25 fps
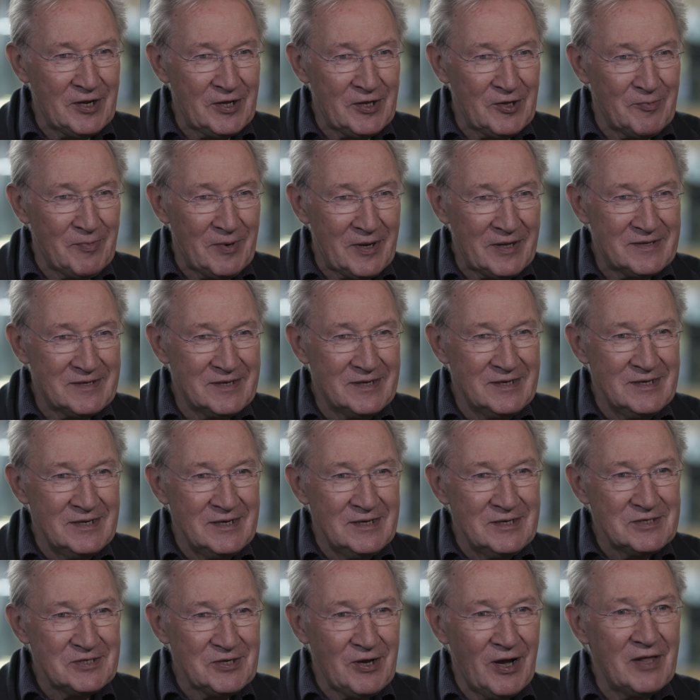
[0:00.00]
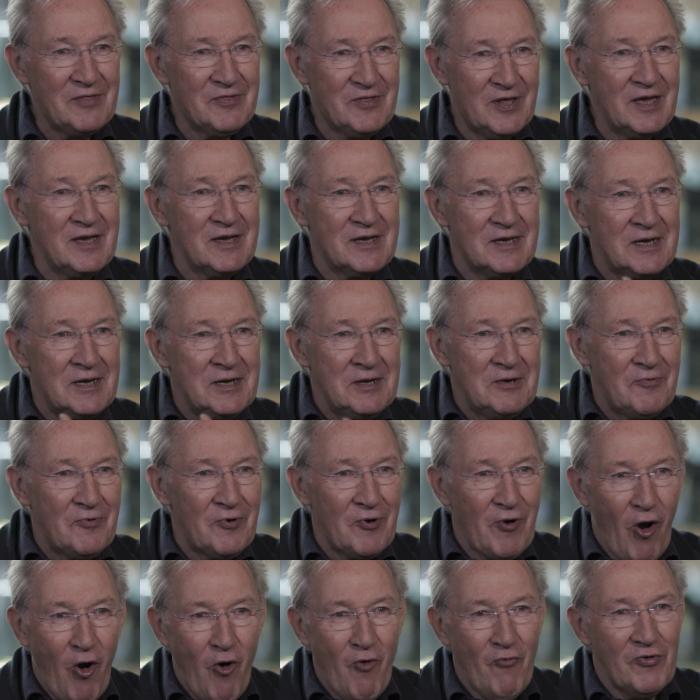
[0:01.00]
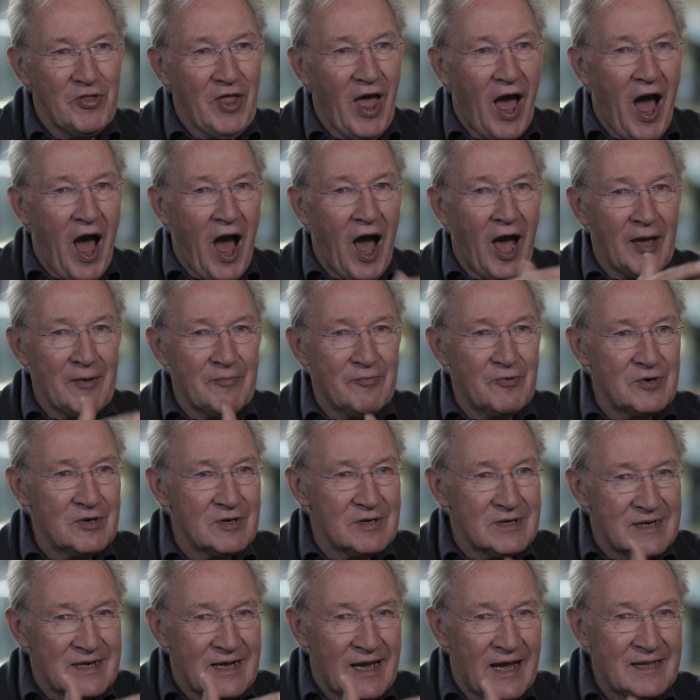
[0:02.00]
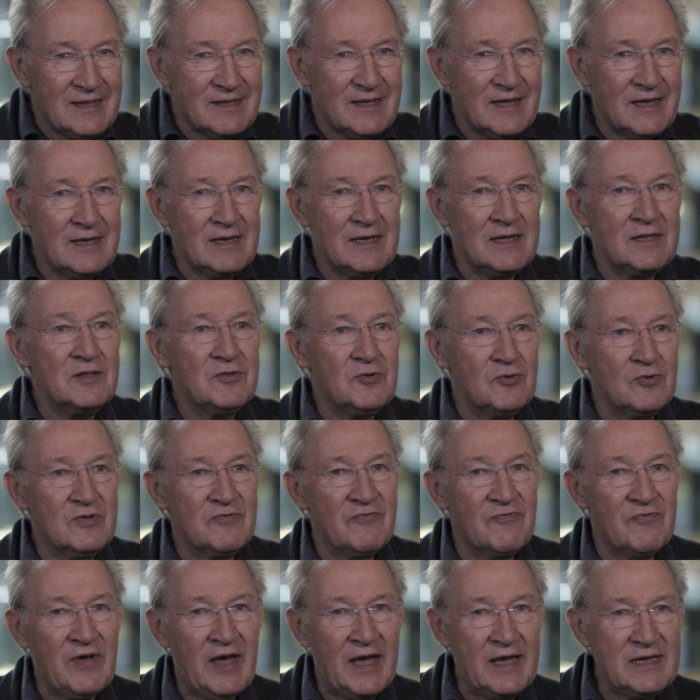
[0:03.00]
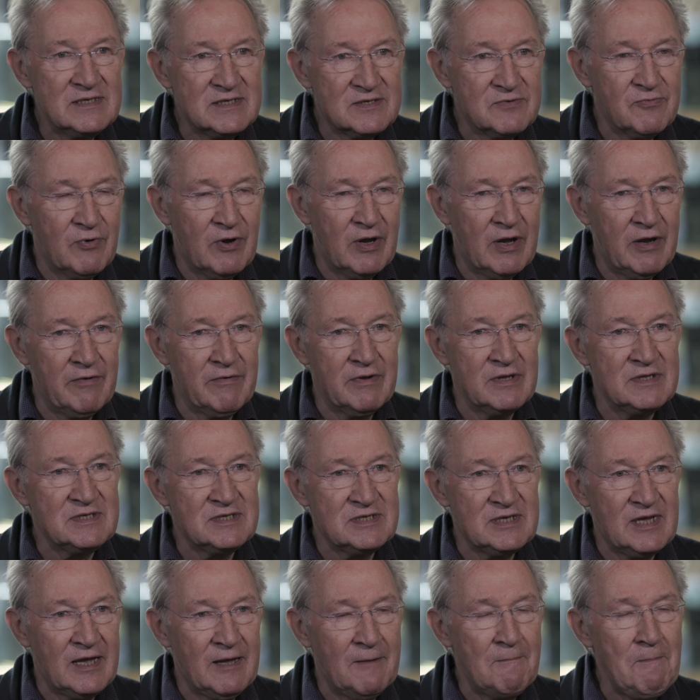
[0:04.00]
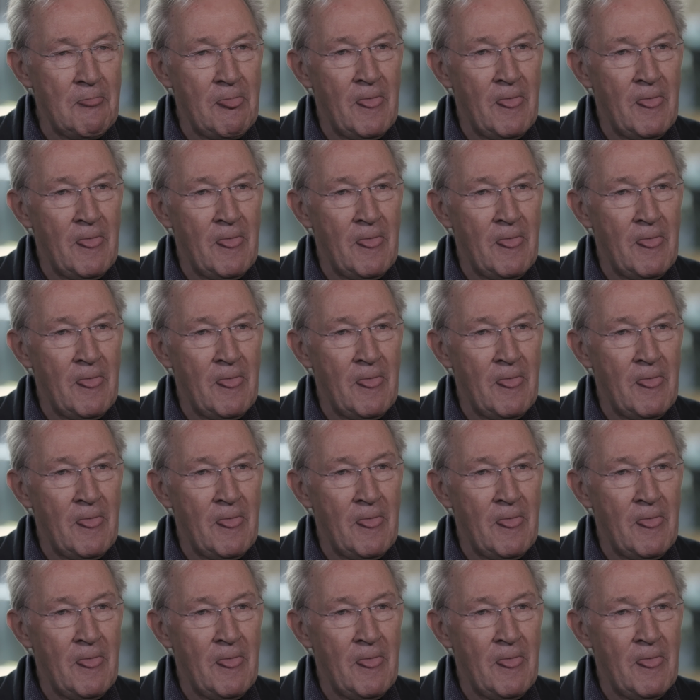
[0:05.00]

a little bit? So I think we're over the hype, we're getting into the phase where it's